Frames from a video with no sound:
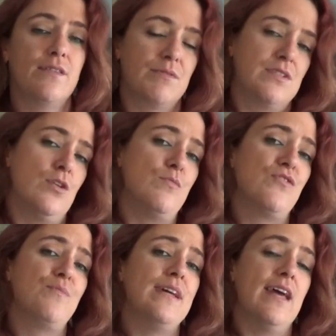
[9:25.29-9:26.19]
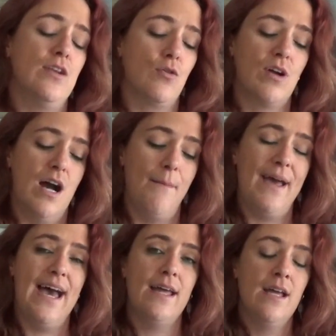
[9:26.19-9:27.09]
There was no movement and no
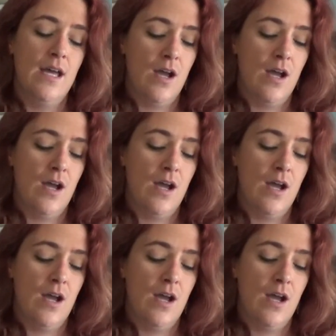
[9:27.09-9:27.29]
combat.